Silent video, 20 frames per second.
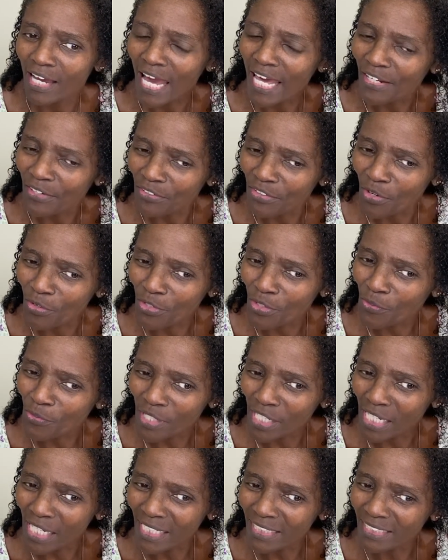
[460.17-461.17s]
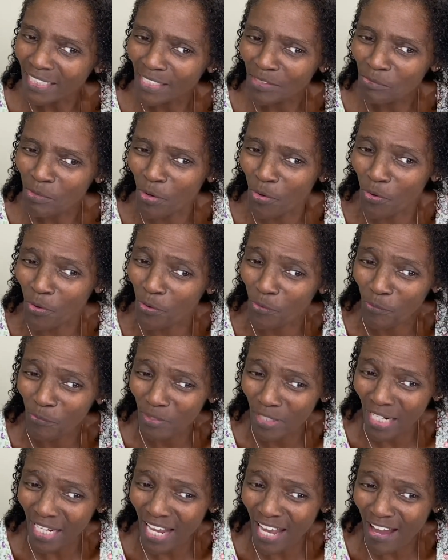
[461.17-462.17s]
I don't know no kids anymore.
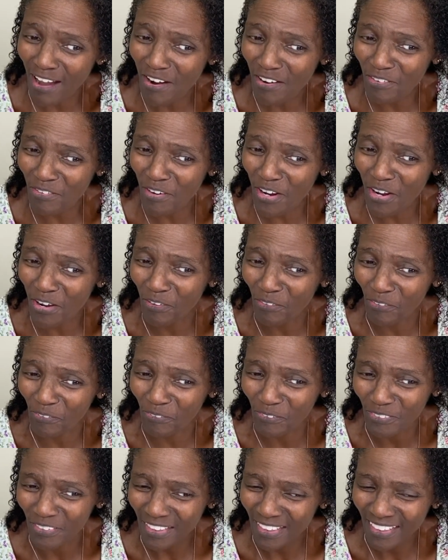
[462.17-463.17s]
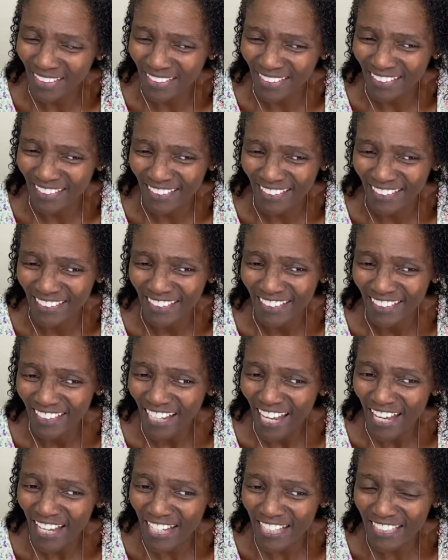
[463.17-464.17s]
They all grown. Except for
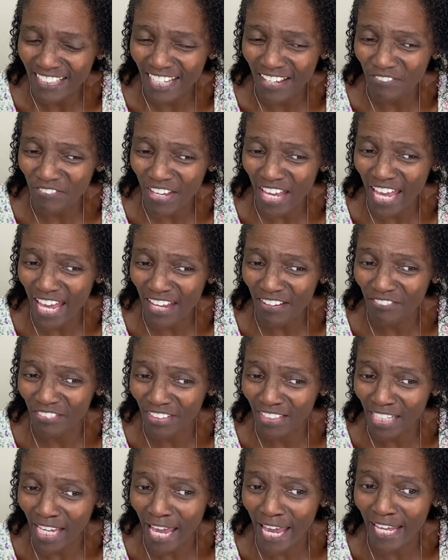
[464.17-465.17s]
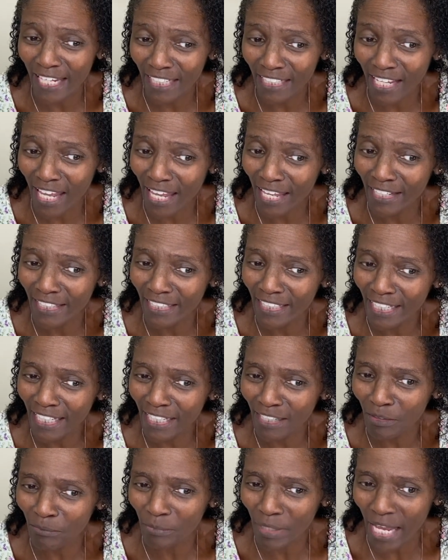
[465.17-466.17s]
Ava. Except right. for Ava. Yeah, and, and
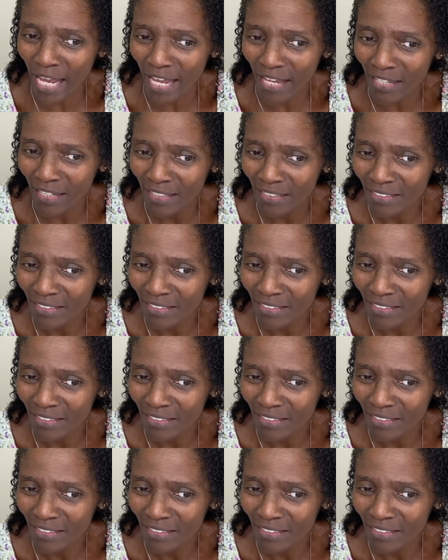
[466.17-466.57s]
Liam now.